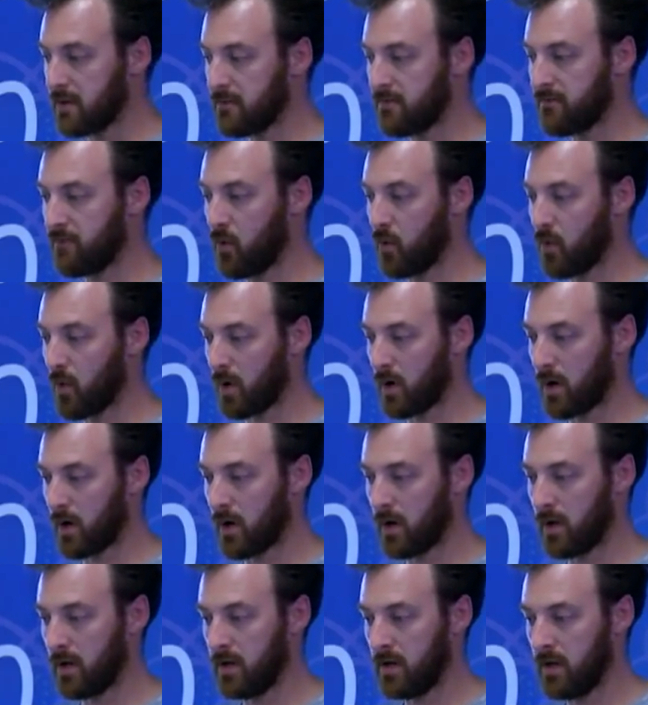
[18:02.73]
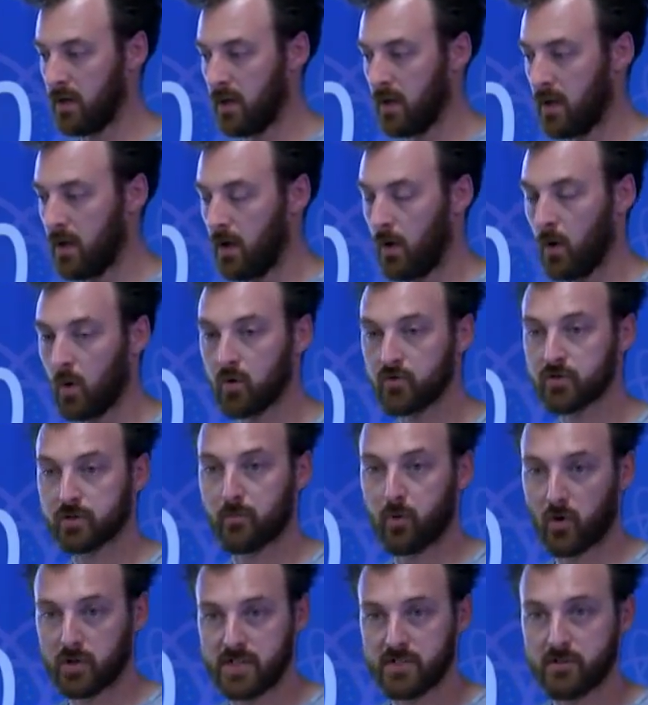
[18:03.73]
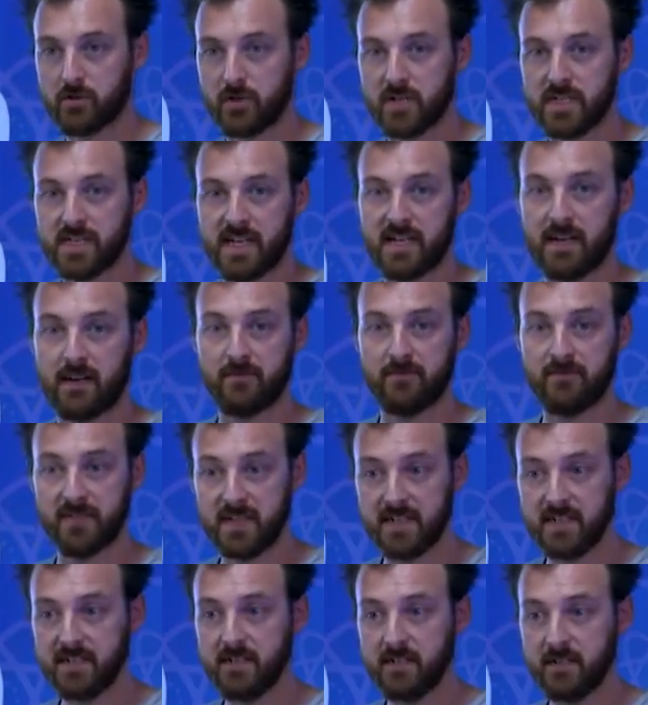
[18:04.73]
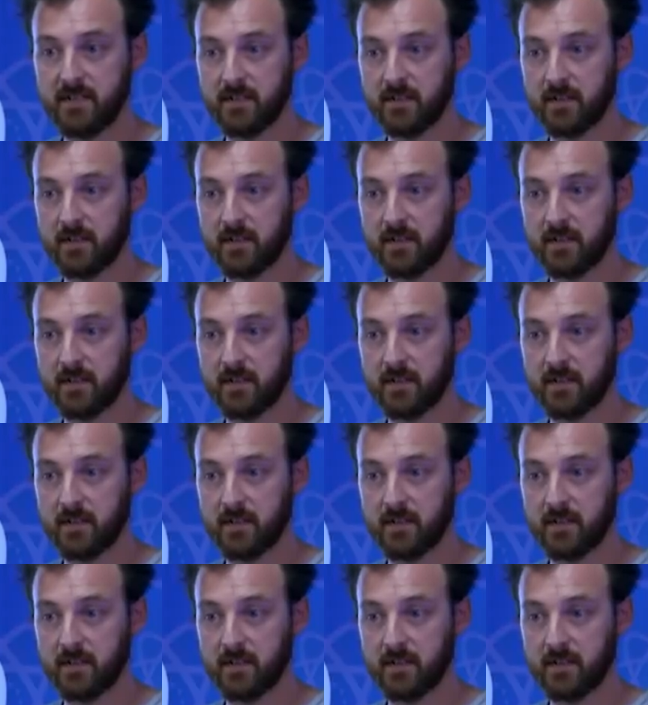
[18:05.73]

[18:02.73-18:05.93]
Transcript: for all the repositories in a feed,